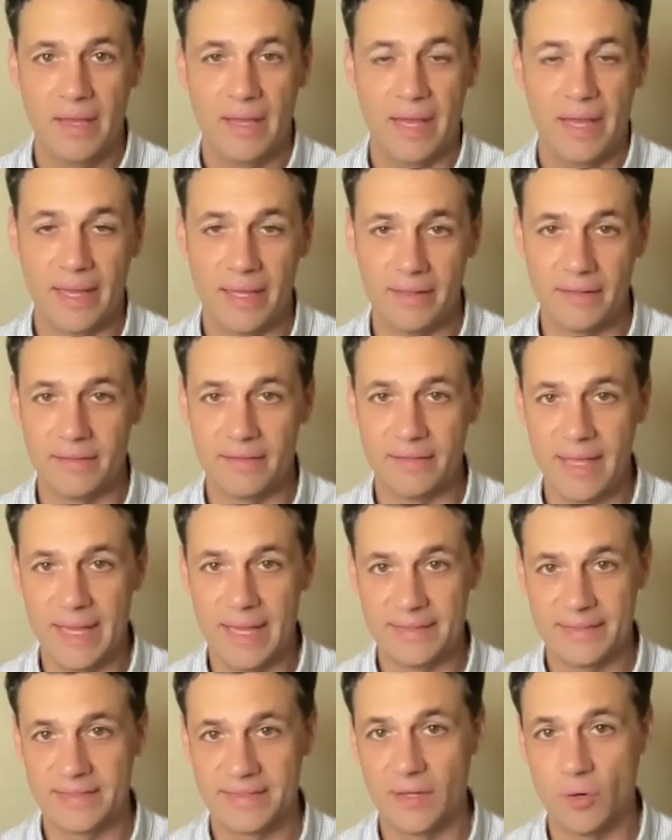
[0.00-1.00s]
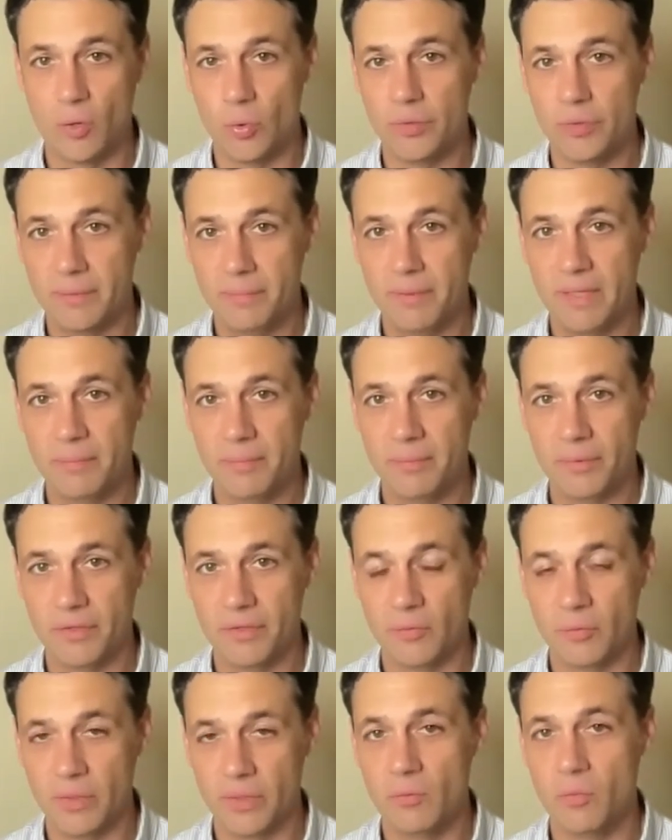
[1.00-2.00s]
And that's the only people
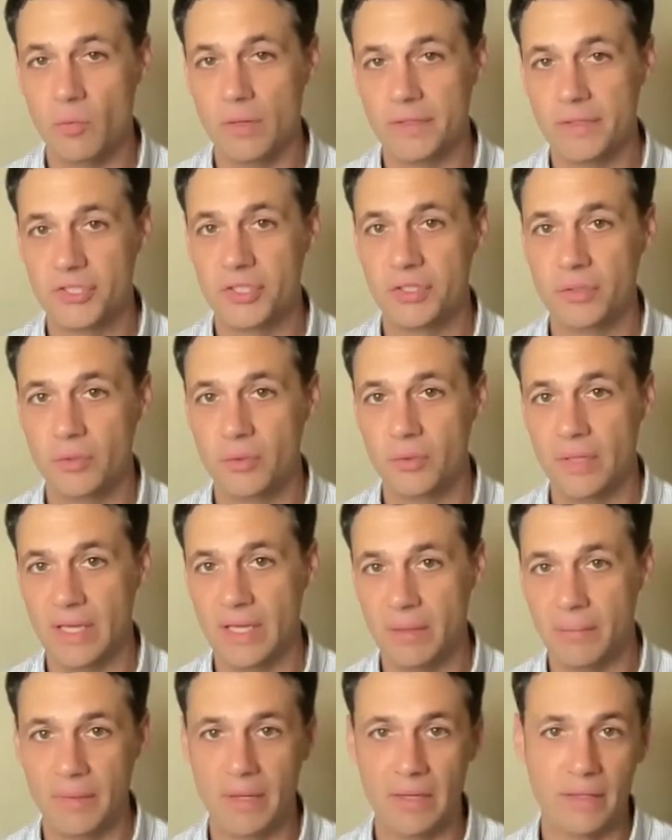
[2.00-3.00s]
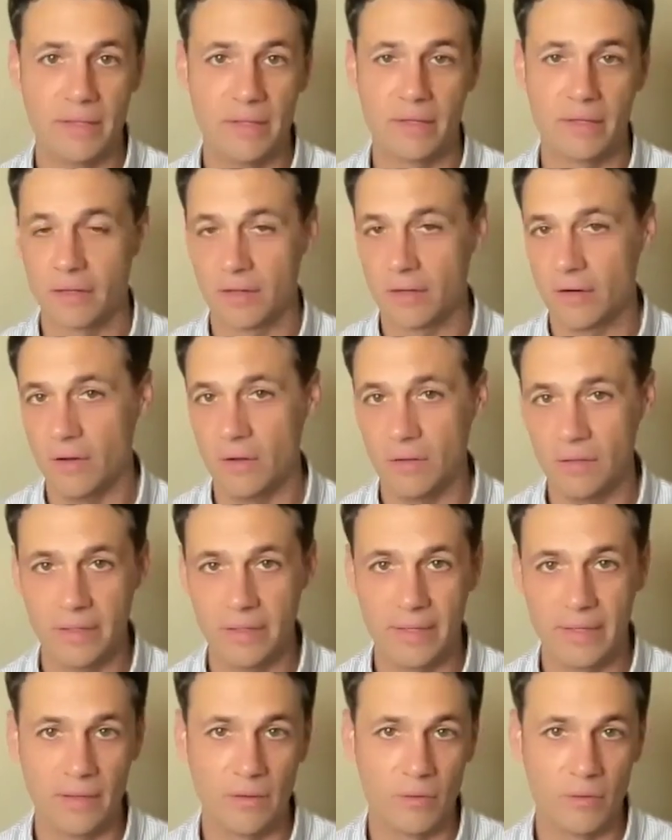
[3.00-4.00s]
that we want you emailing or
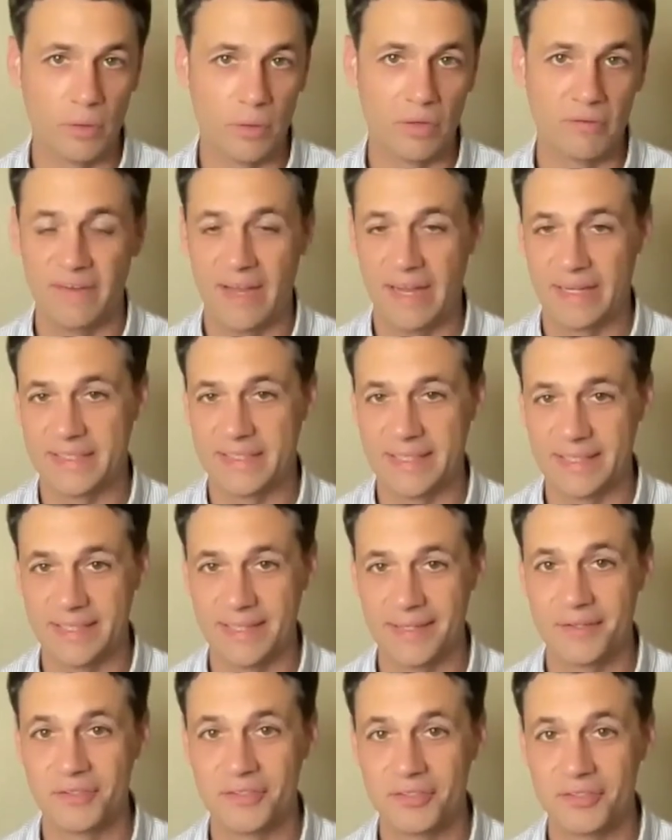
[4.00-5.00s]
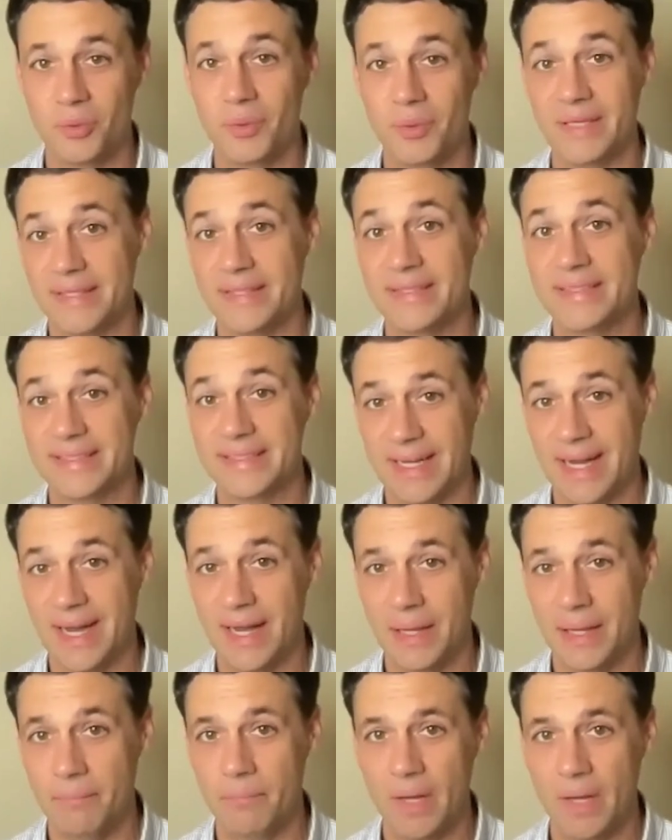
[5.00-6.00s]
calling or faxing letters to at this
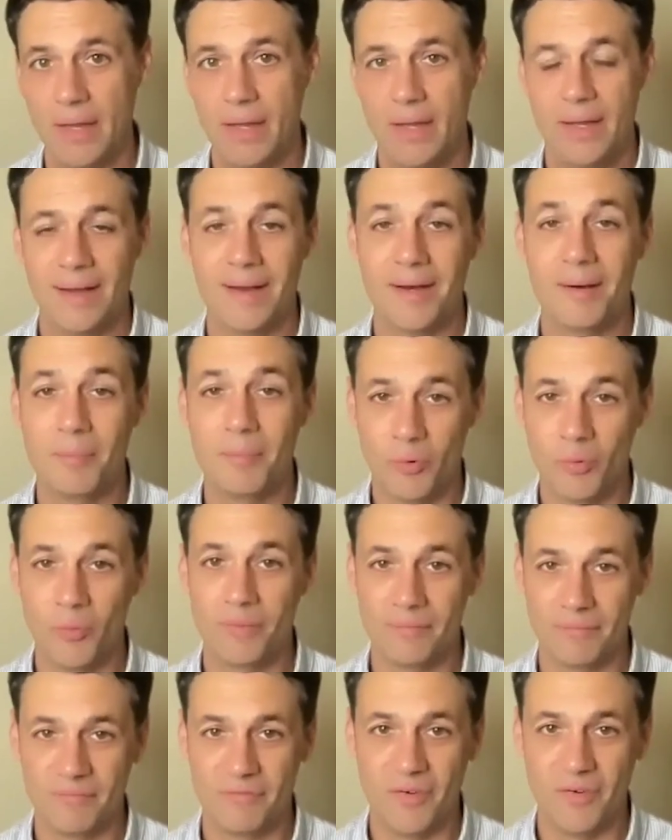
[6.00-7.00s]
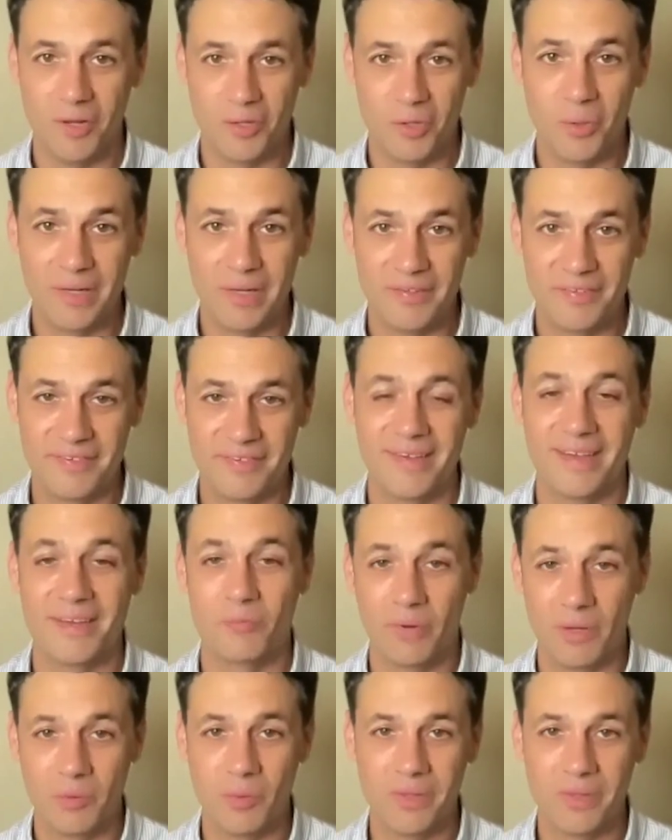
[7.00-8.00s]
time. Uh, but follow us, and
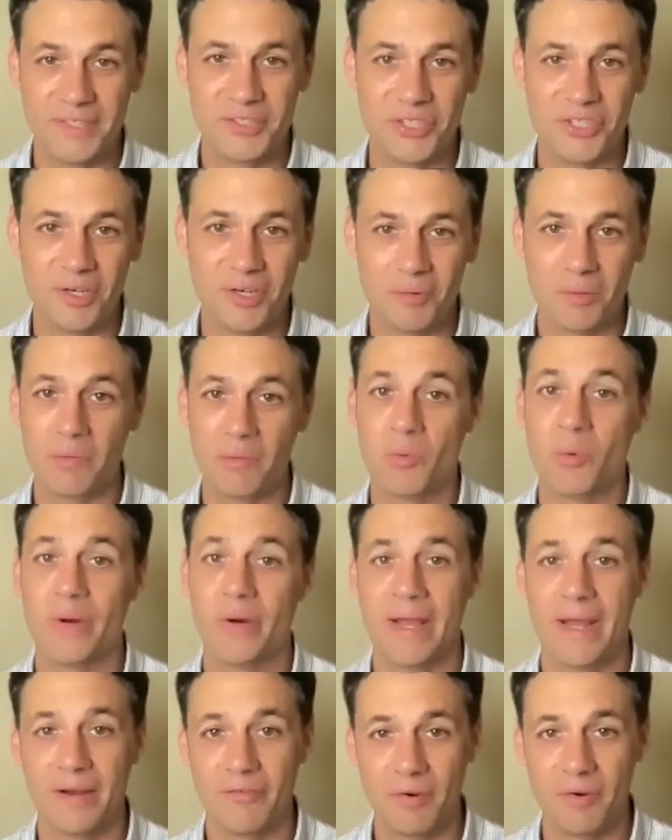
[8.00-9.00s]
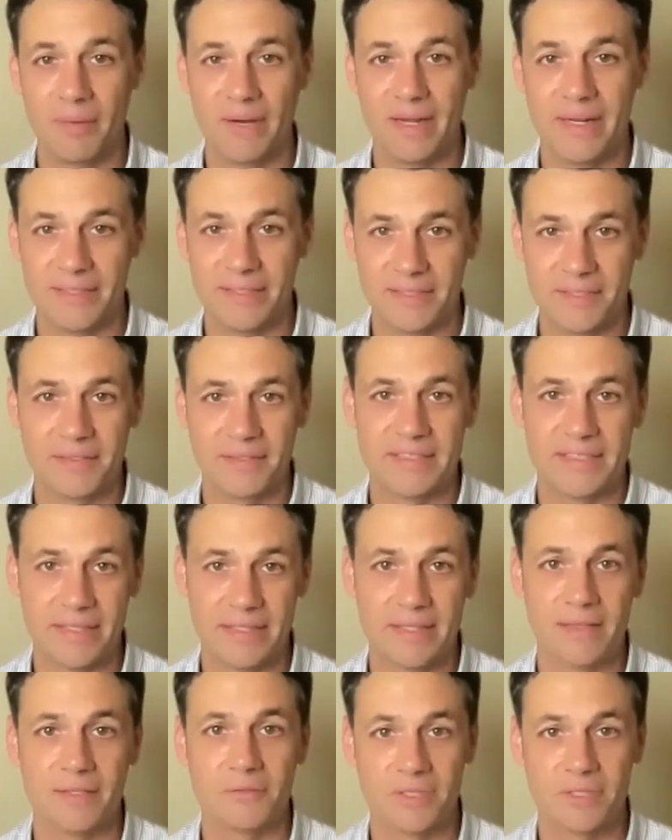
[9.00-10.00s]
we will let you know when we want everybody to start
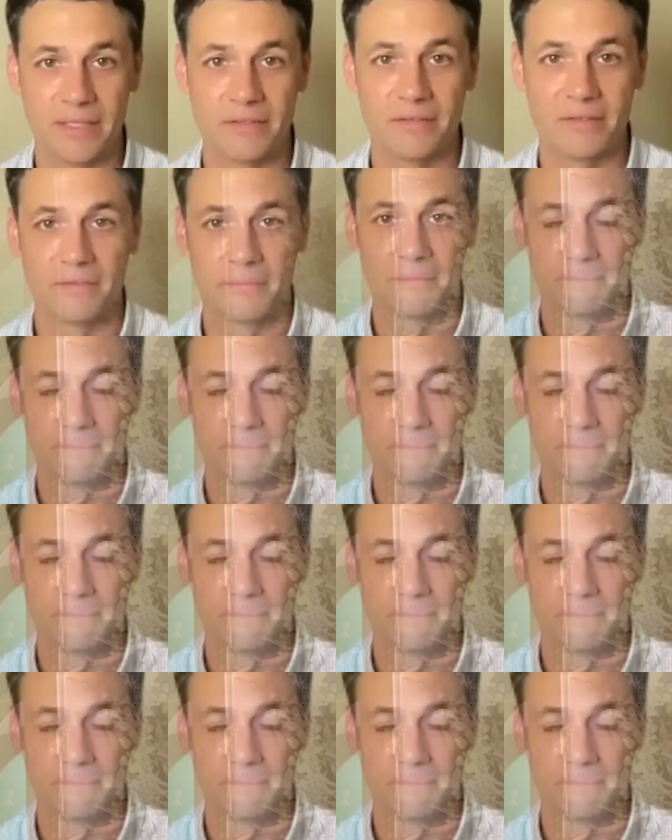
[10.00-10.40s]
sending those letters.